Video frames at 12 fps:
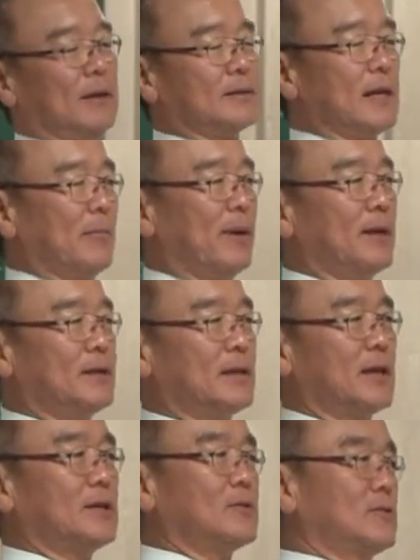supply
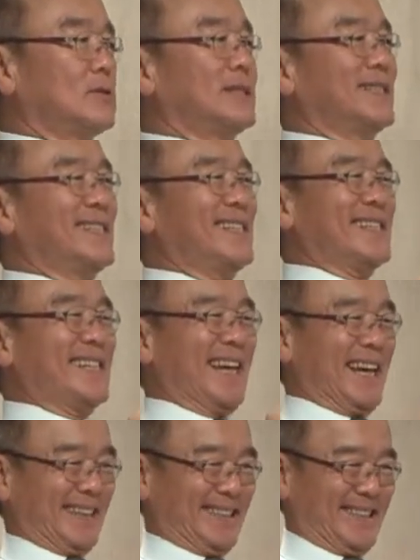schedule
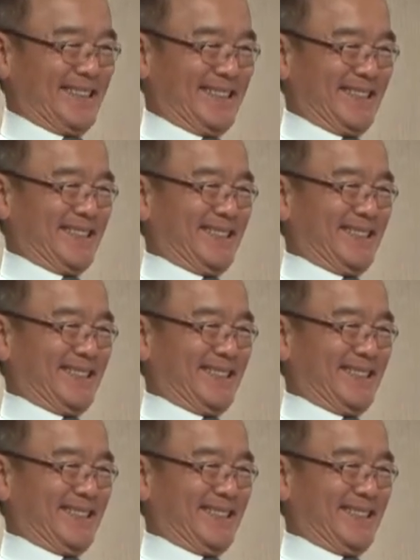interact.